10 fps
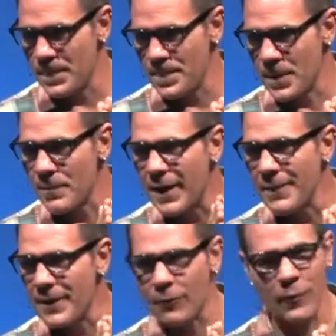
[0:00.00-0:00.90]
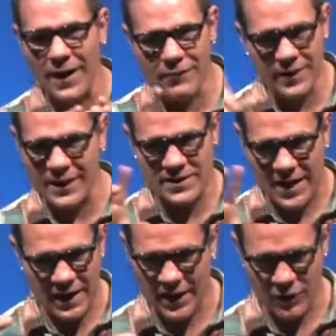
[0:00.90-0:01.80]
And maybe whatever it is, I,
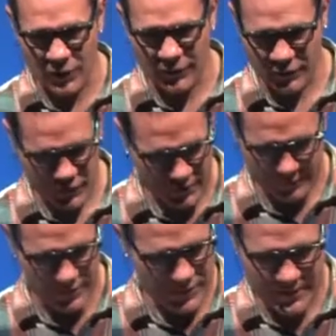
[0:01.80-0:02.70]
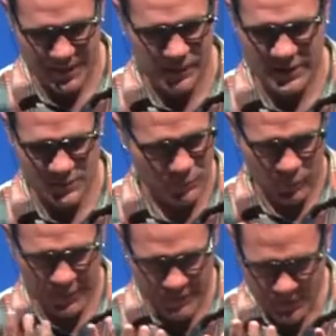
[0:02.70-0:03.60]
I, don't know, if you're, if you're in that place,
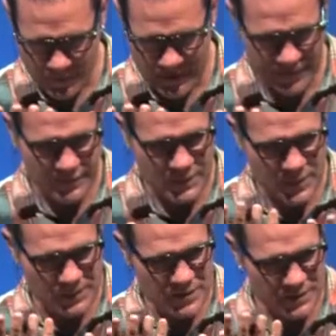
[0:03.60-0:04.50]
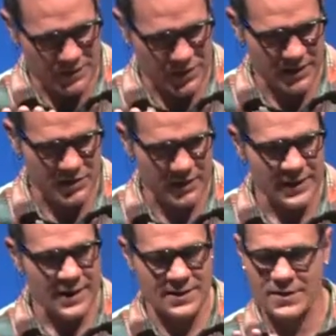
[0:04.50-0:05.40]
whatever your what if is, maybe you can change it.
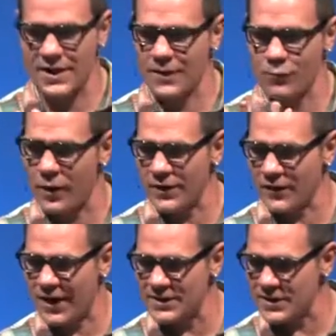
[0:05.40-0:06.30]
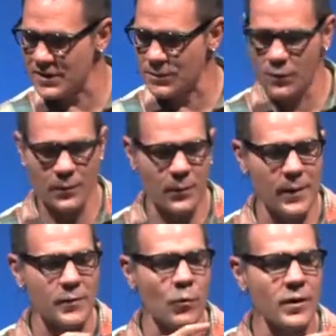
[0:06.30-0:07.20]
Instead of what if God doesn't move, but
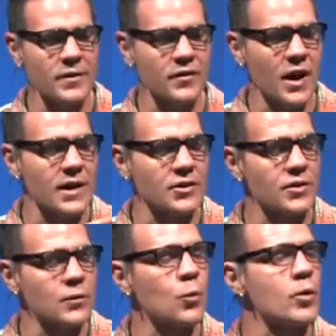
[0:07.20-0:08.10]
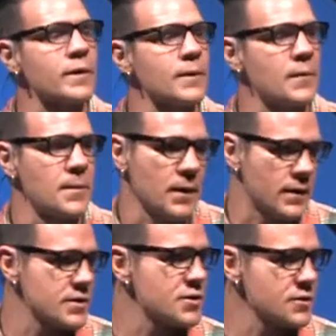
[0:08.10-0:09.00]
maybe what if God could work in my
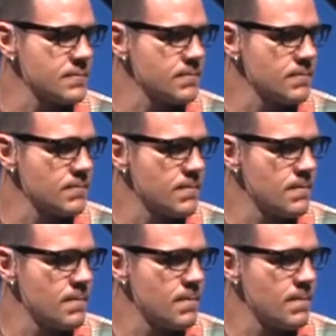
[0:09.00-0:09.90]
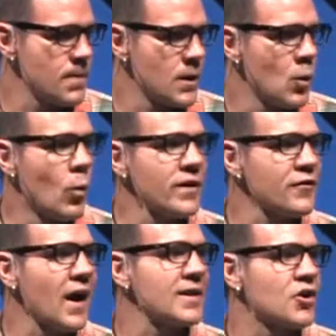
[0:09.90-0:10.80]
marriage? What if
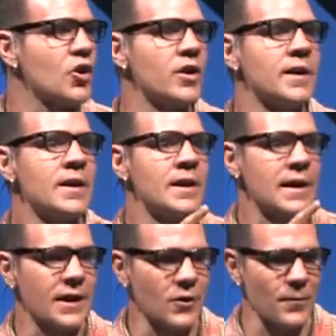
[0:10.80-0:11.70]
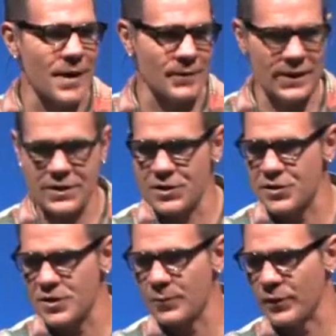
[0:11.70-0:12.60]
God could heal my
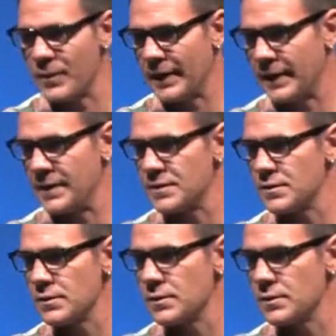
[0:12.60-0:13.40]
relationship with my kids?